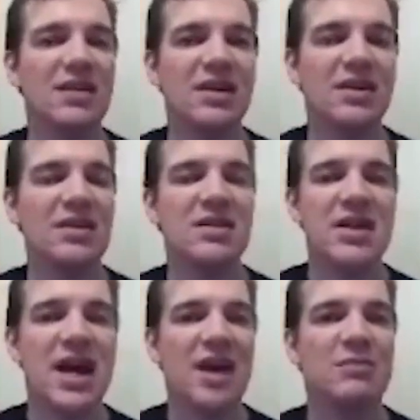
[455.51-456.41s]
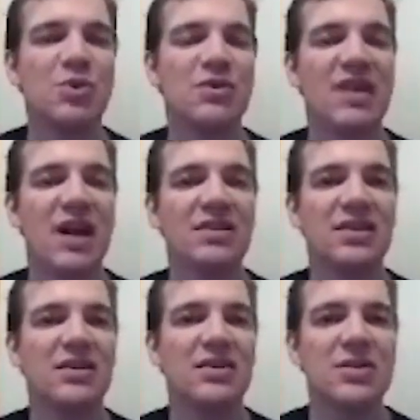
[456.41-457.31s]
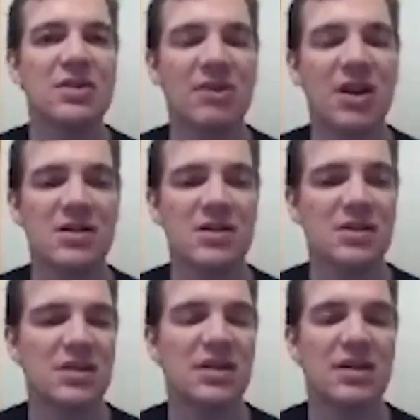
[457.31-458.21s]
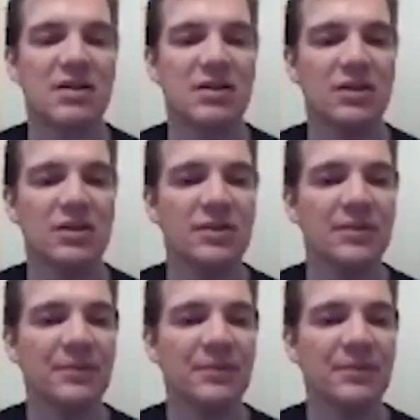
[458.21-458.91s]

that it needs to add more validators to process the current load.